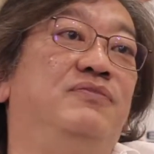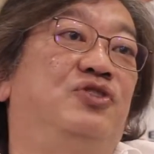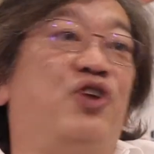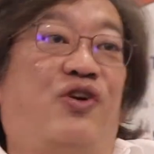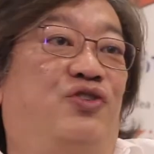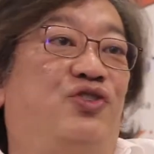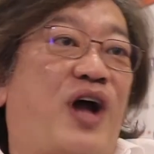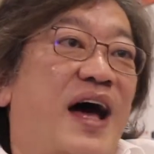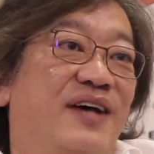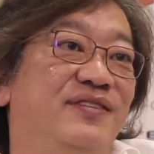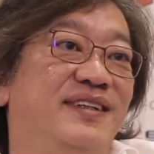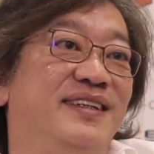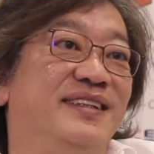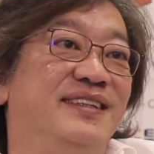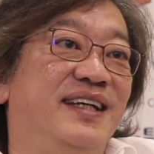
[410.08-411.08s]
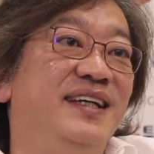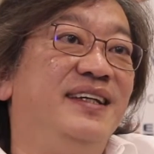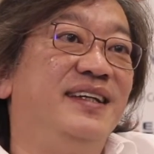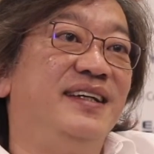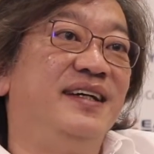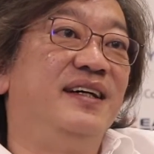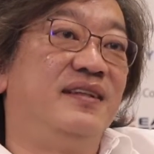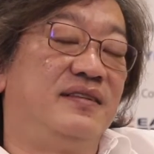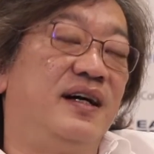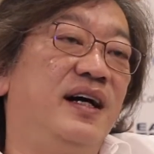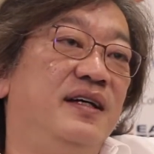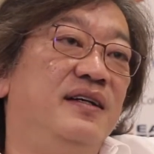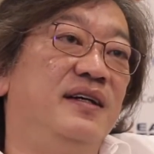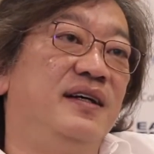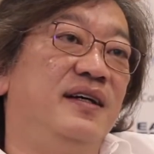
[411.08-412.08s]
the driver, you see,
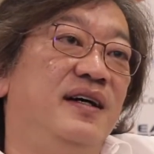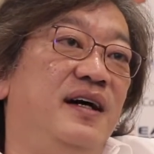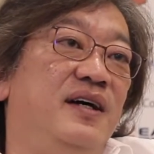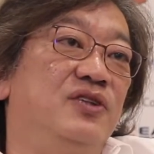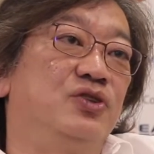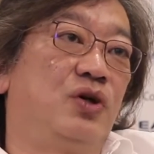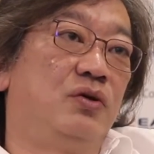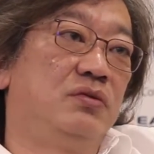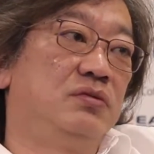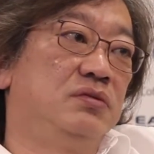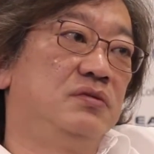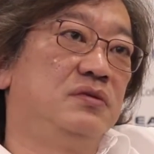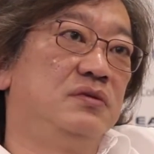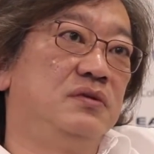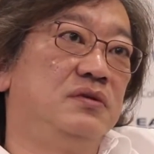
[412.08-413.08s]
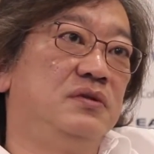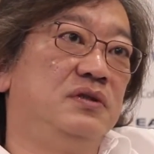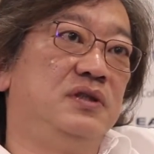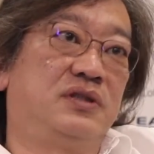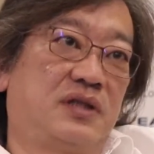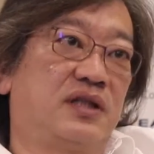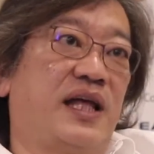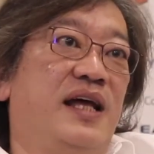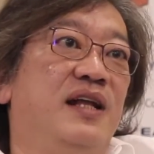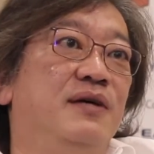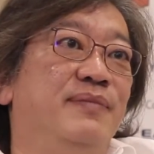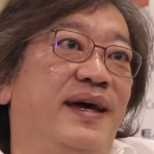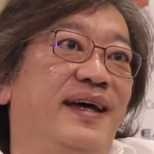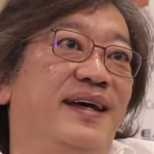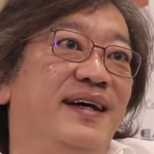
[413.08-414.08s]
right? So it's a
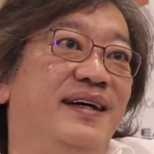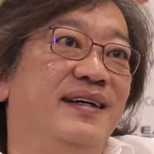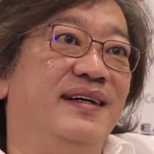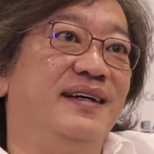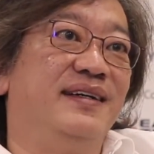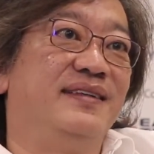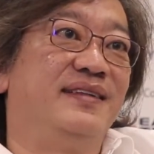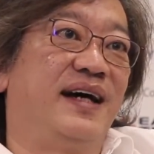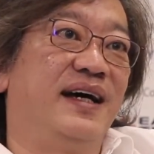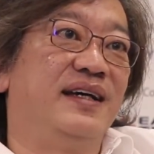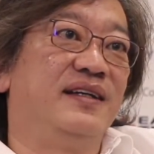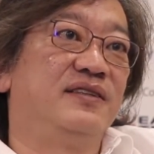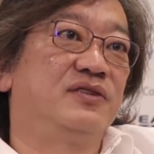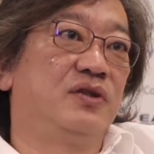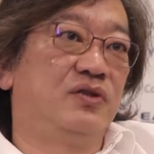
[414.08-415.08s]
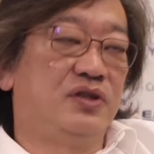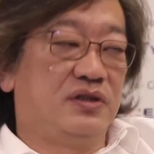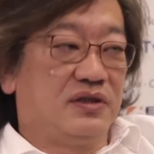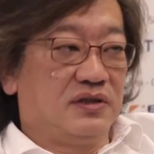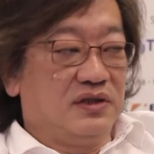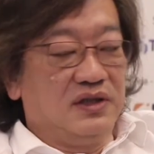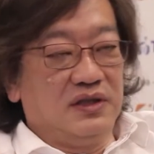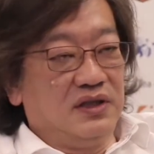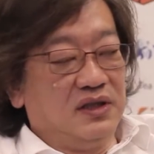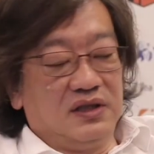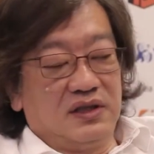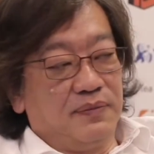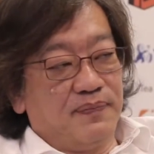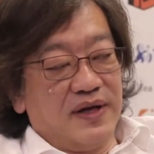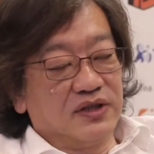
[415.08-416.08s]
tailor-made, right? So
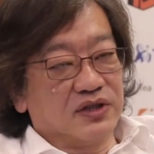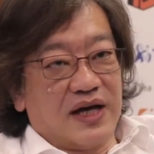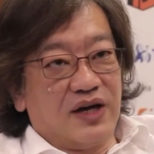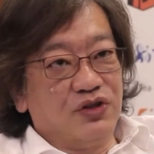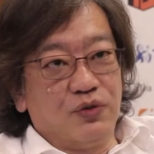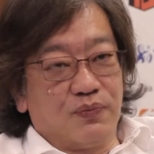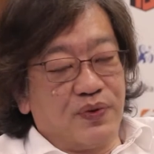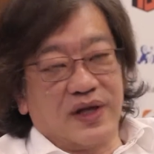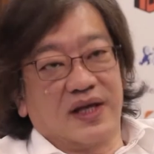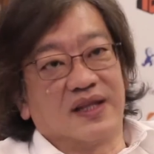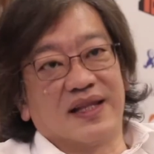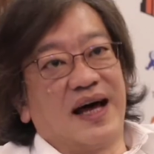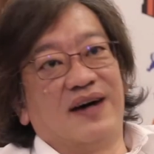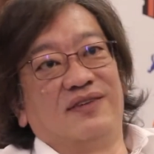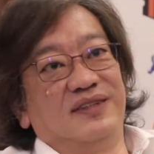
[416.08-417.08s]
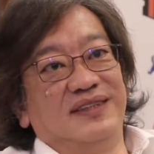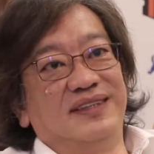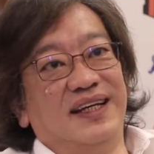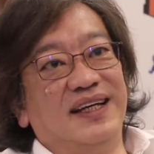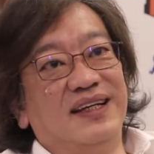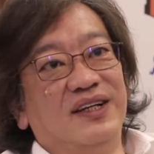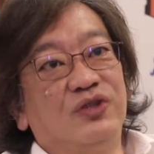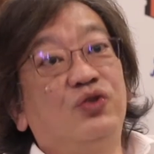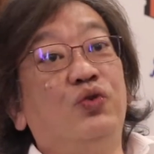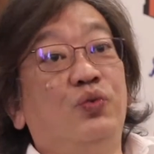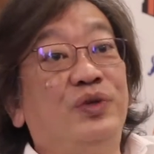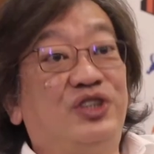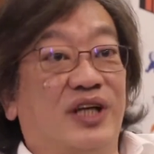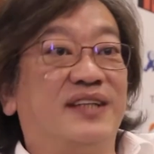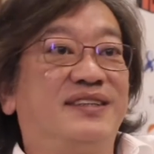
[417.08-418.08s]
it depends on how you break it down, you see, to
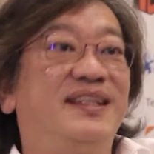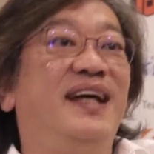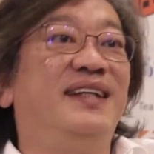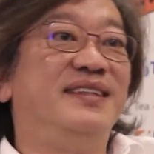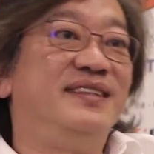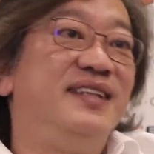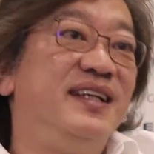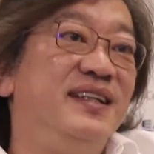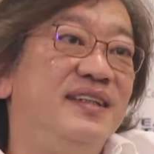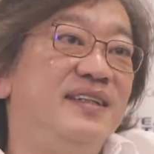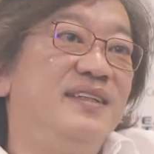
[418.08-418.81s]
which extent, you see.